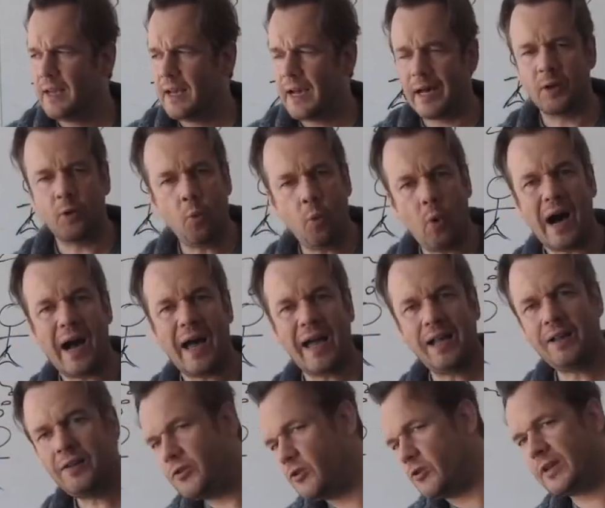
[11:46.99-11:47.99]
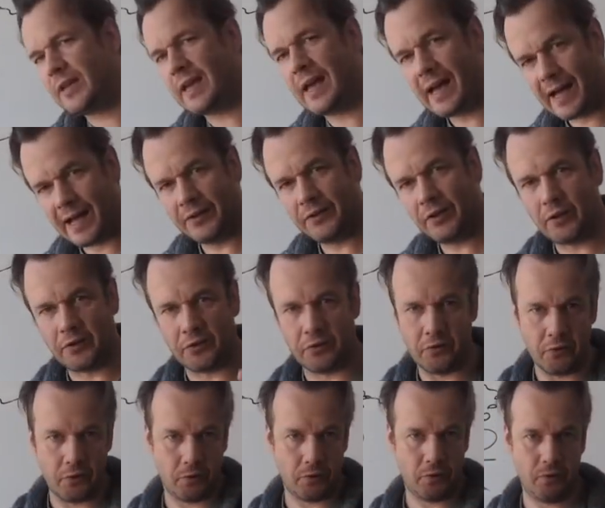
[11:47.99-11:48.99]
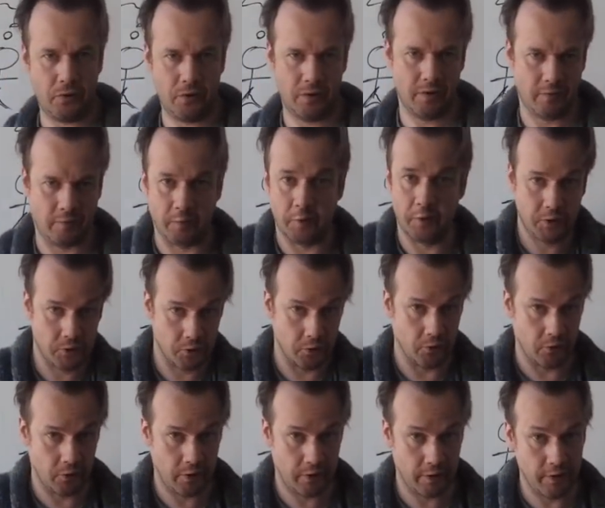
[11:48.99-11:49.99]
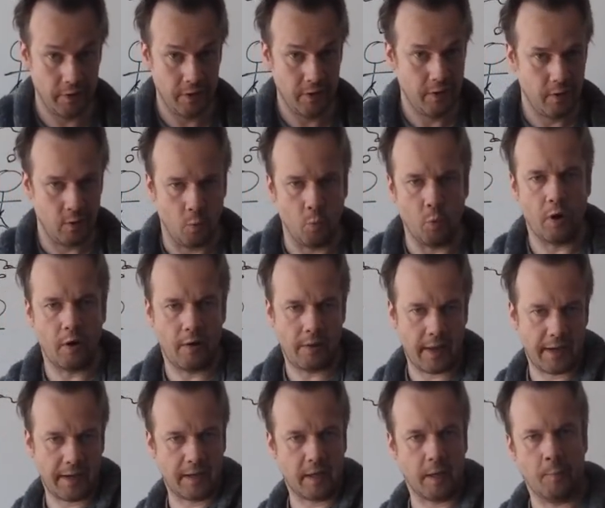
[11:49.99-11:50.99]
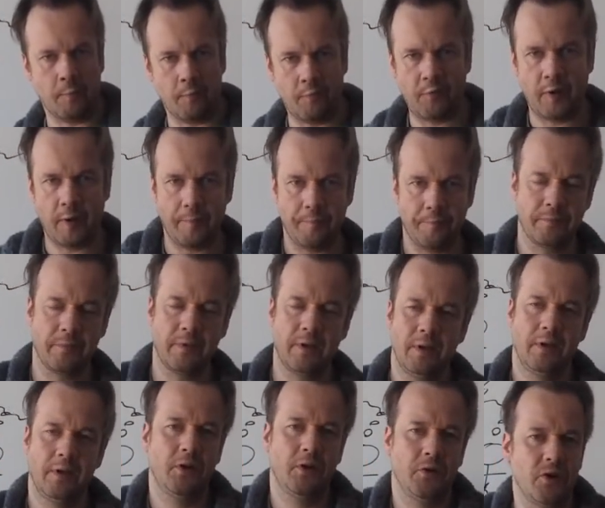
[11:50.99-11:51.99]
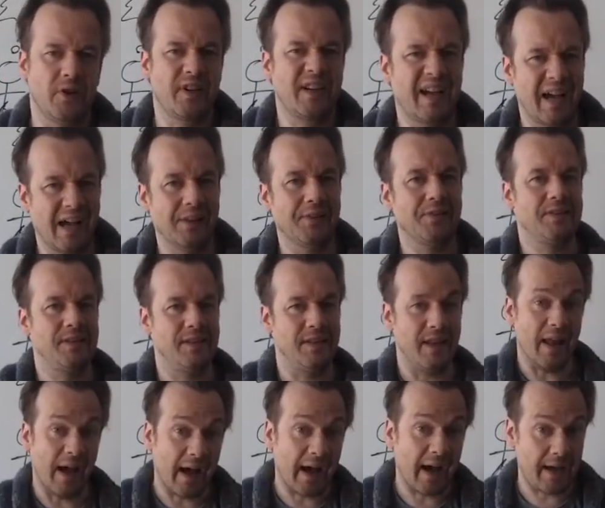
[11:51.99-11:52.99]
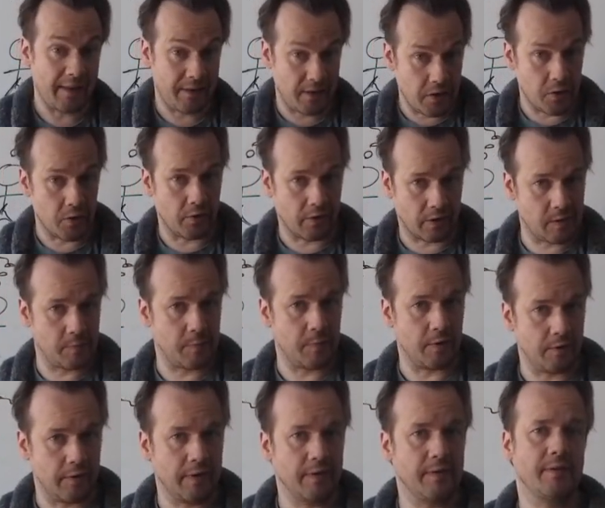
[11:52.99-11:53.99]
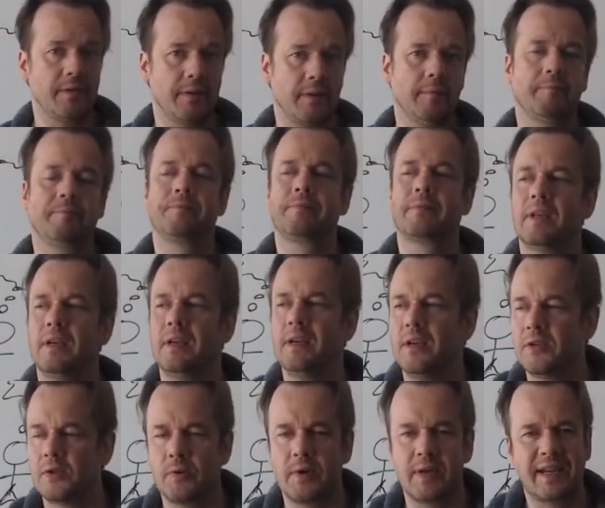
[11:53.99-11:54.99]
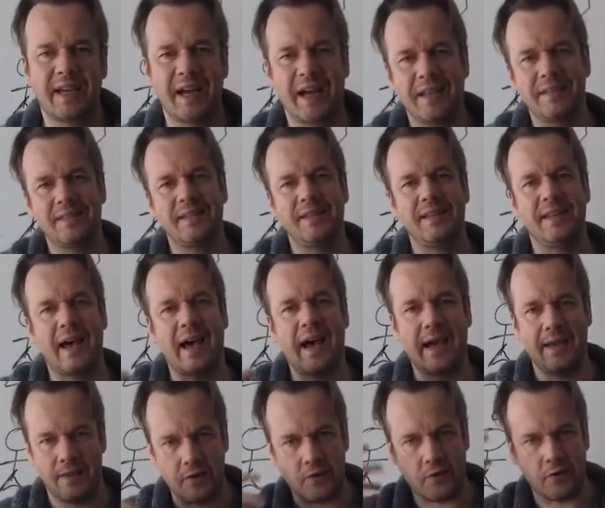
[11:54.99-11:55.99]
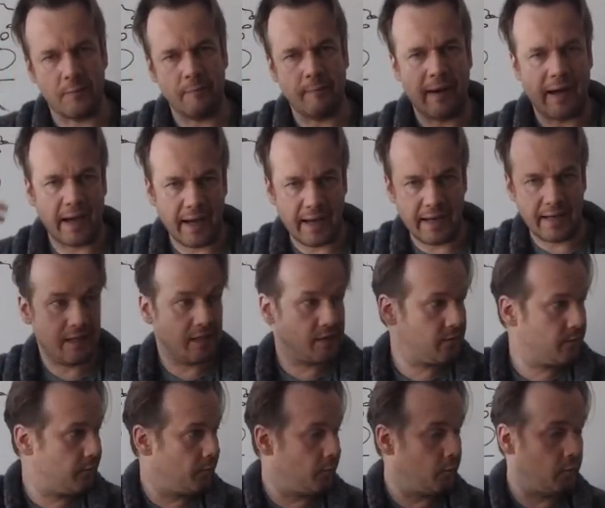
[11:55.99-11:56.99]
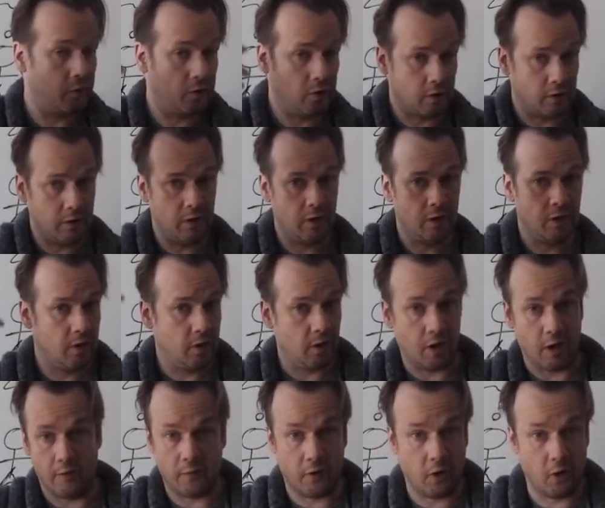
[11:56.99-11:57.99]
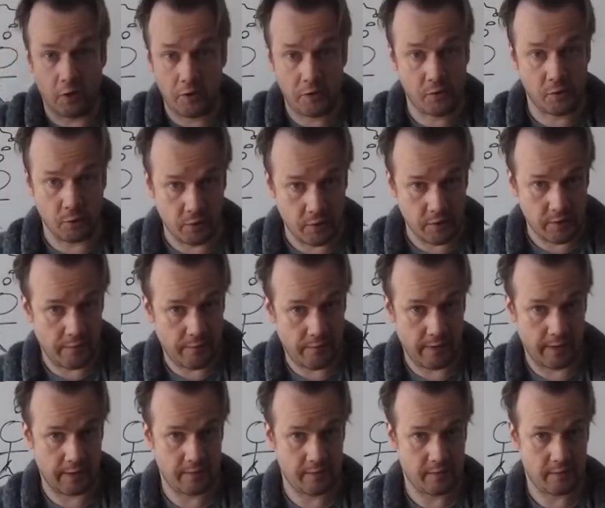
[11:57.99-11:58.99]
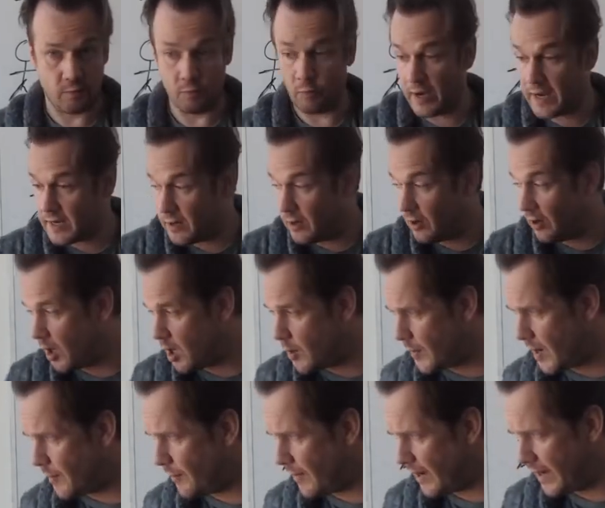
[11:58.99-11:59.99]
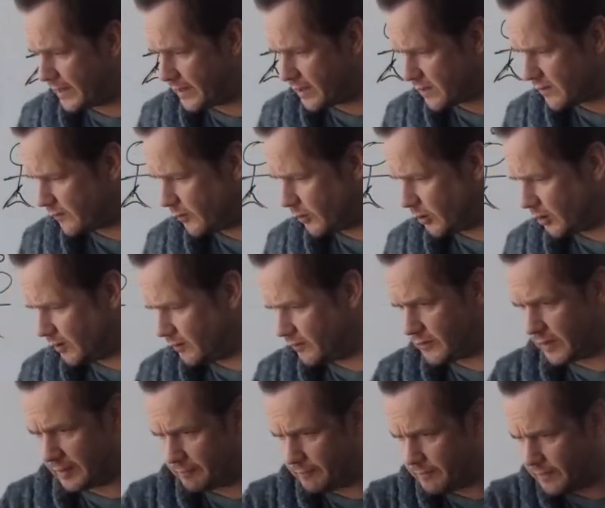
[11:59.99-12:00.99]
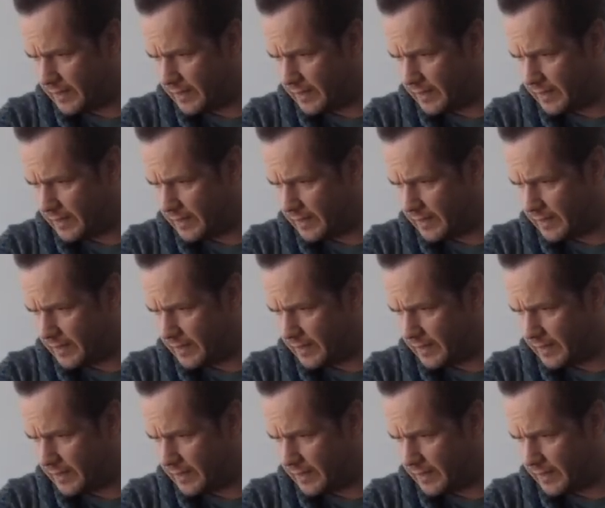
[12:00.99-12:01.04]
And while you cannot know for sure where they come from, you can't deny that you're experiencing them. So you can't deny that your mind is full of all sorts of things. Right now, my mind is full of